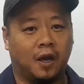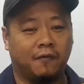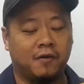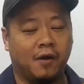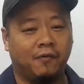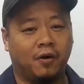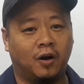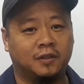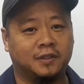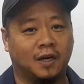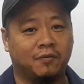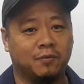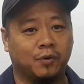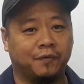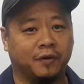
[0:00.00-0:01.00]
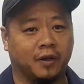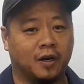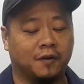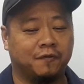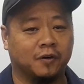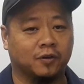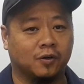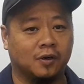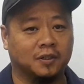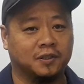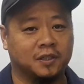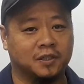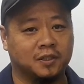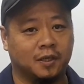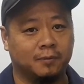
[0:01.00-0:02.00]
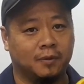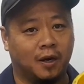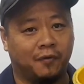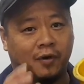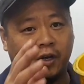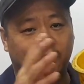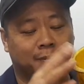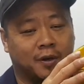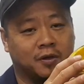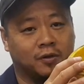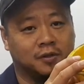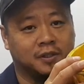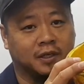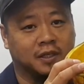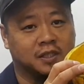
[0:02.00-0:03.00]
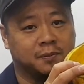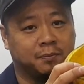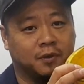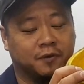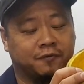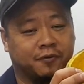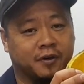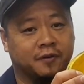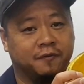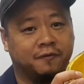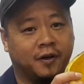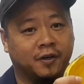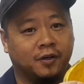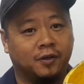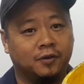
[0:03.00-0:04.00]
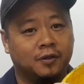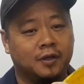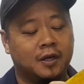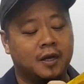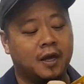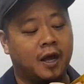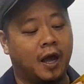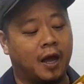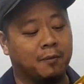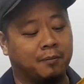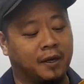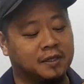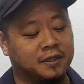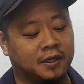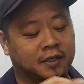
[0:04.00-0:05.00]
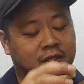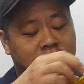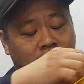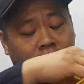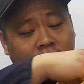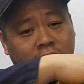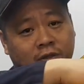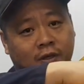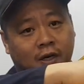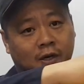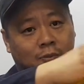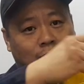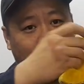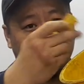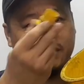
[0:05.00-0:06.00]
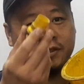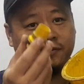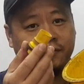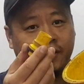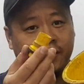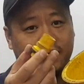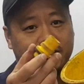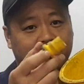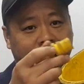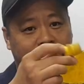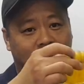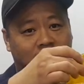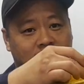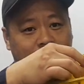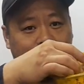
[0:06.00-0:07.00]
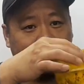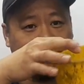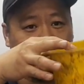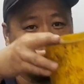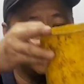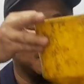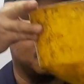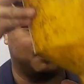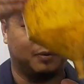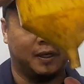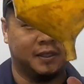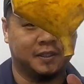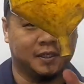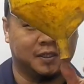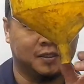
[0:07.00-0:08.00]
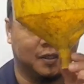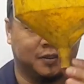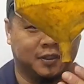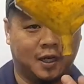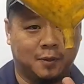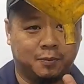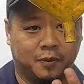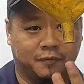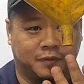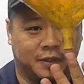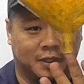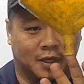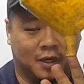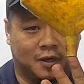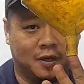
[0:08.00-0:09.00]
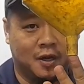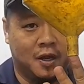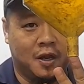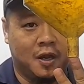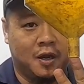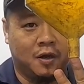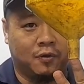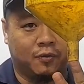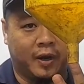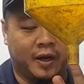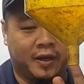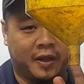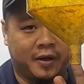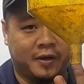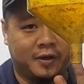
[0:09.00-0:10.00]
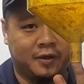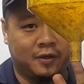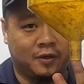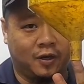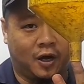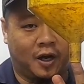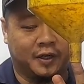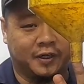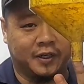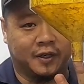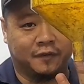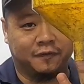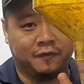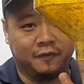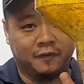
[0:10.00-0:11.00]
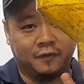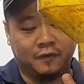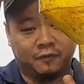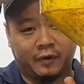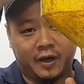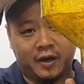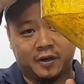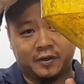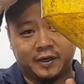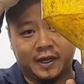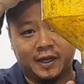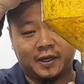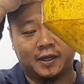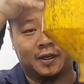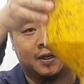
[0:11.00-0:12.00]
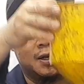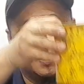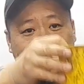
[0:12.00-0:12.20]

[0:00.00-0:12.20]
If you have a hard time removing air from the cooling system, I recommend using a spill-free funnel. And basically, this is going to come with various attachments. You're going to place this on top of the radiator, on the radiator neck.